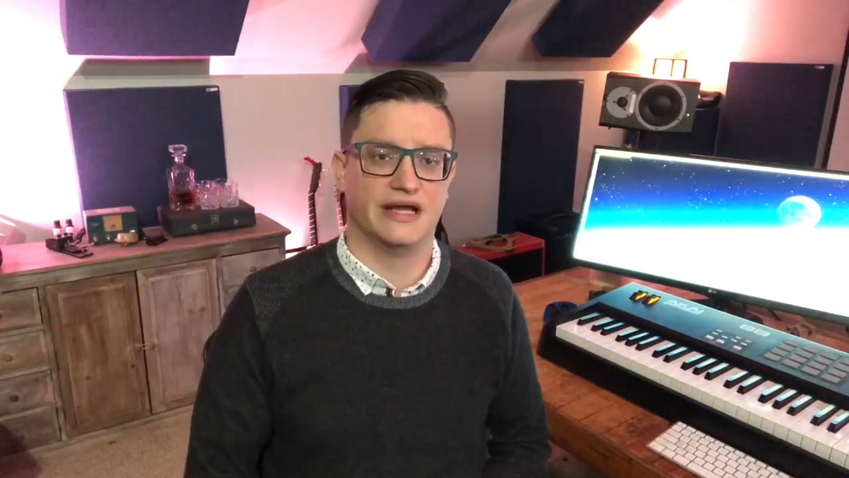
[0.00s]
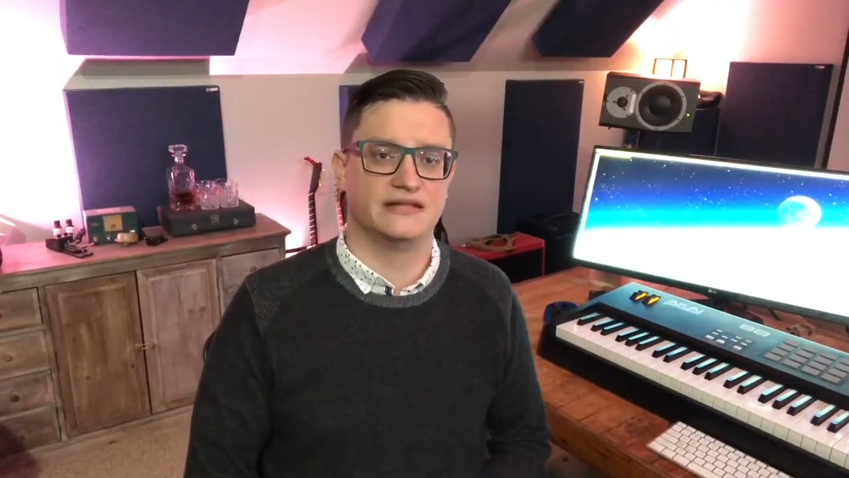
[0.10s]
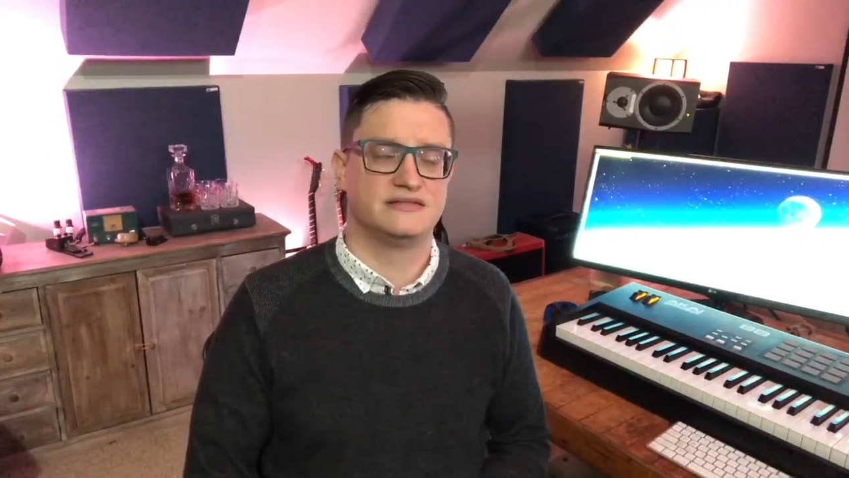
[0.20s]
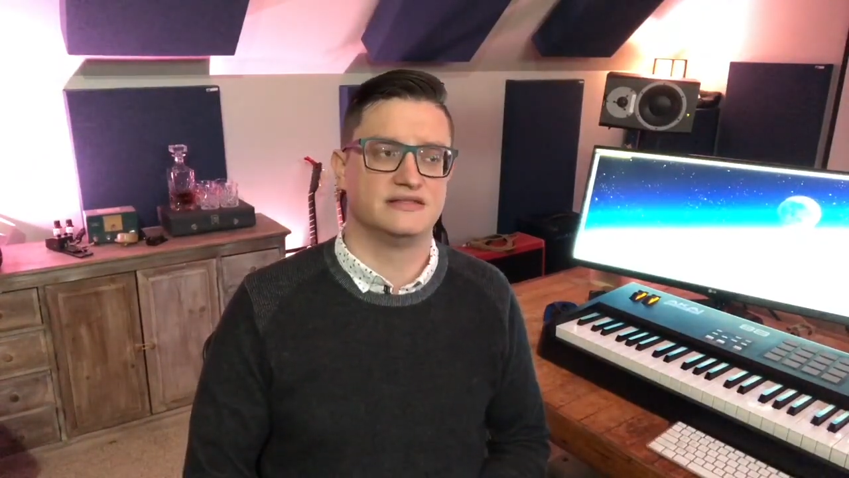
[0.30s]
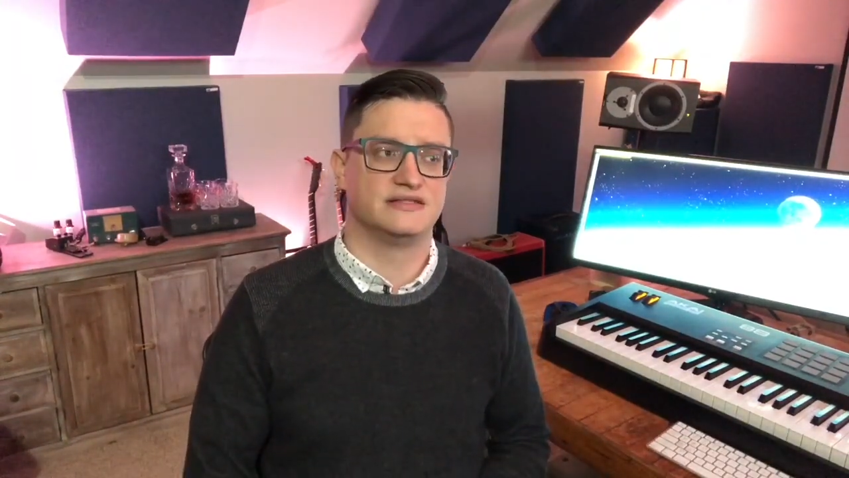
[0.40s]

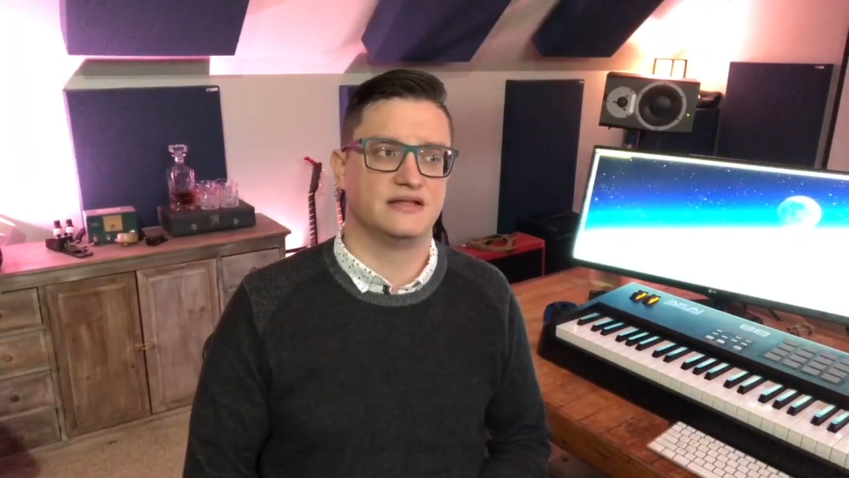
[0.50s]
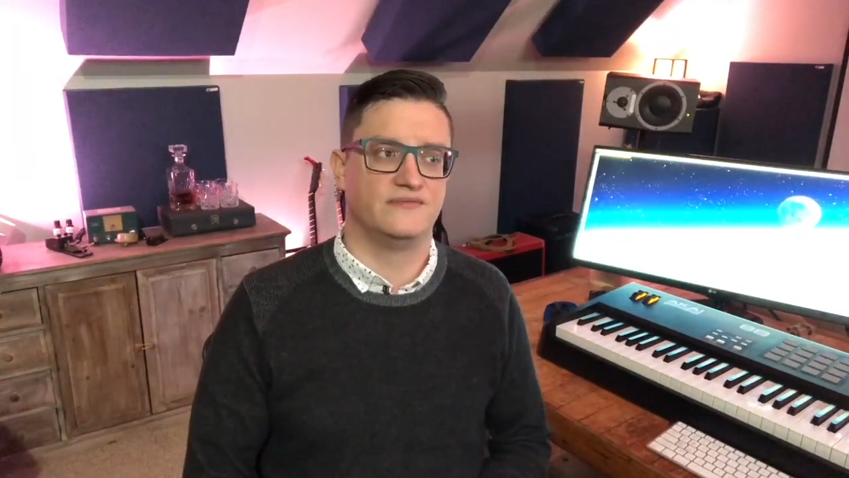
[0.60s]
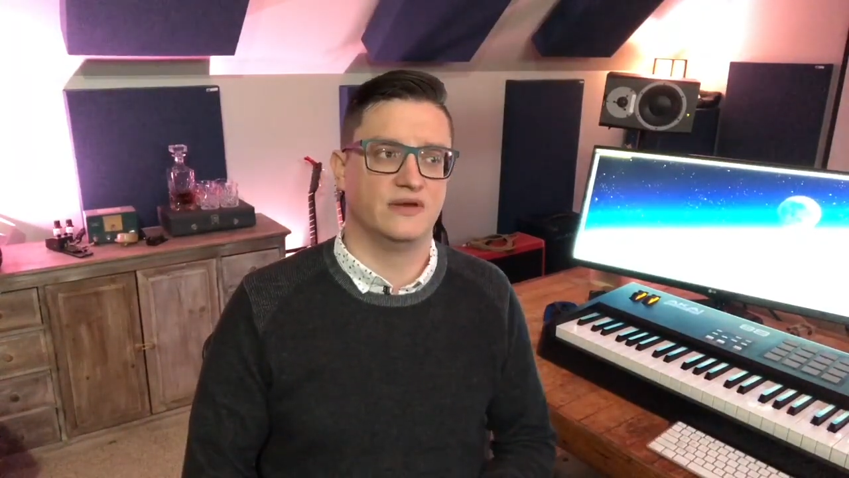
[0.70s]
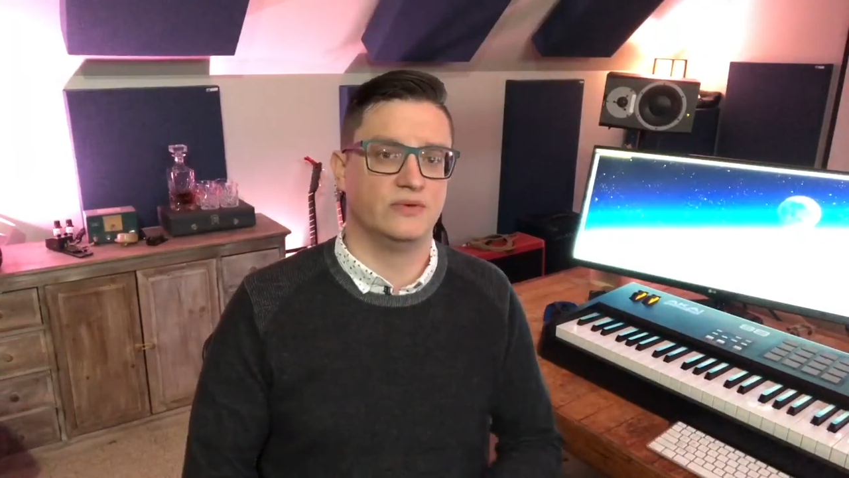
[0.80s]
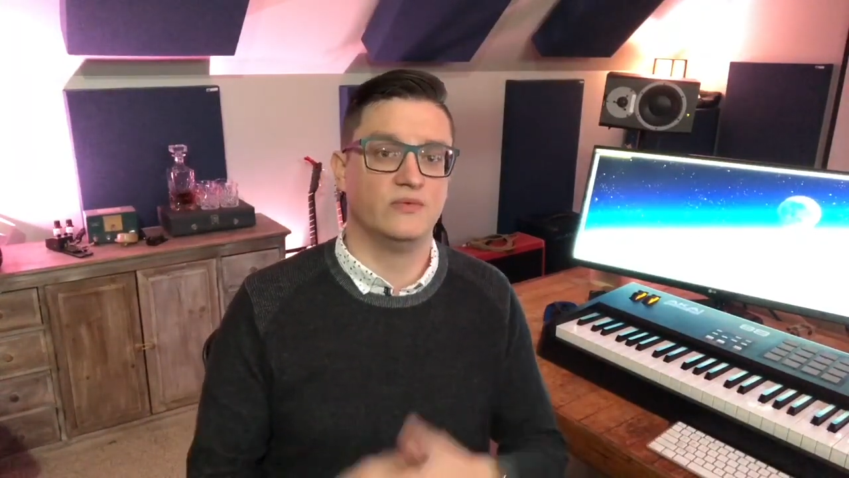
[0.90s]
That's the
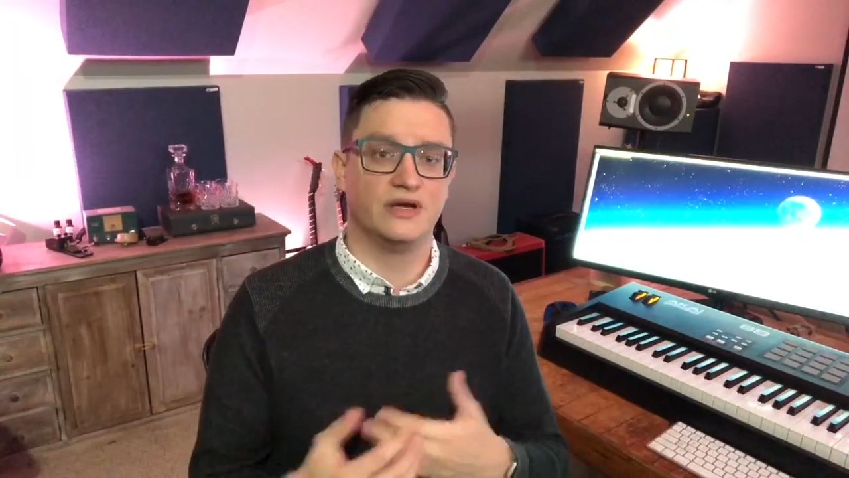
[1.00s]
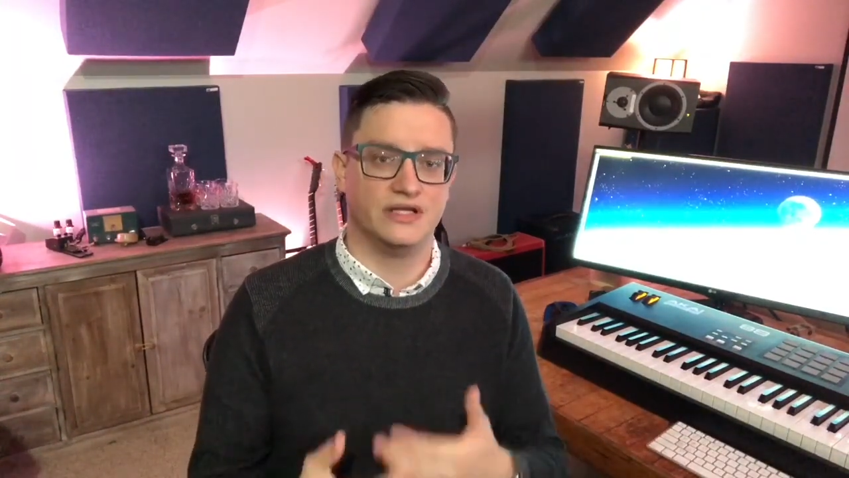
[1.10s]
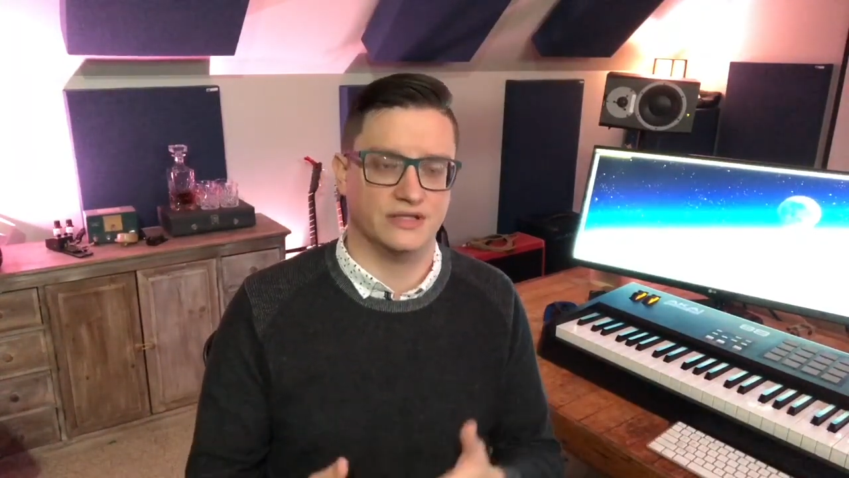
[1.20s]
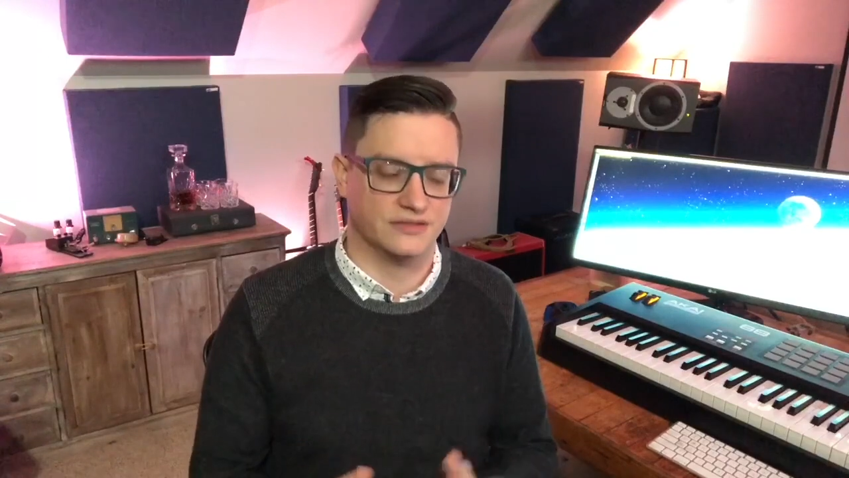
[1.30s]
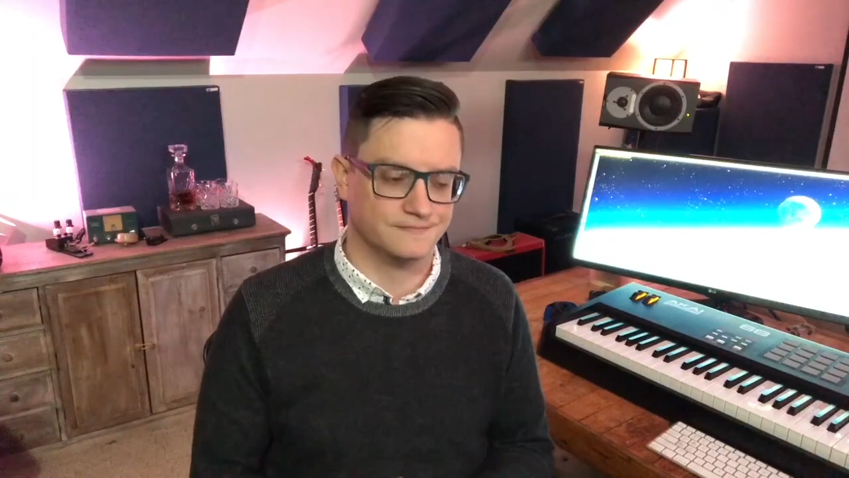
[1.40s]
stuff that we want
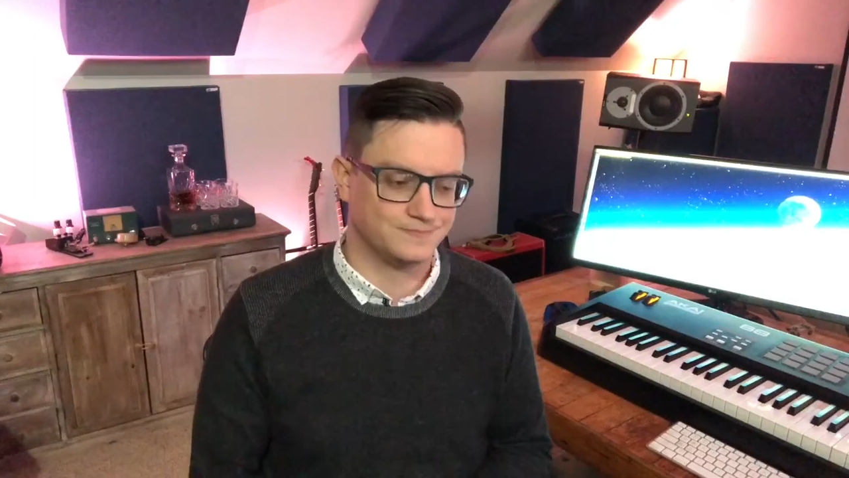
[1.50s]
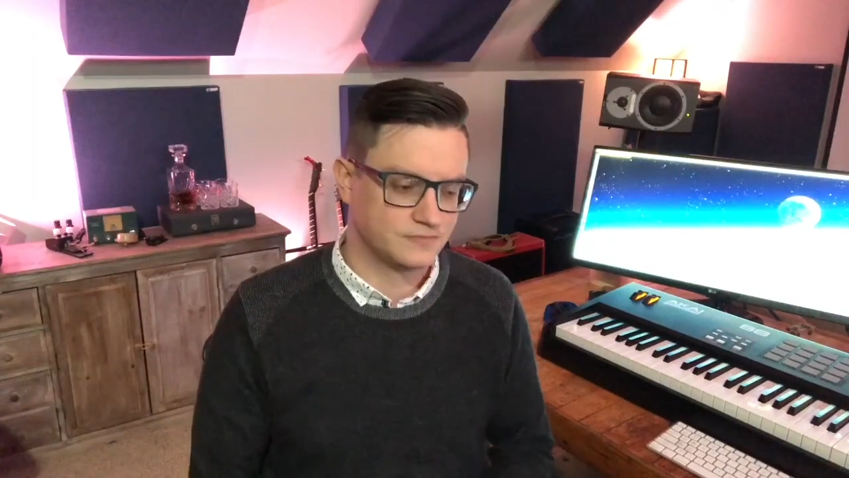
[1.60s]
to hear.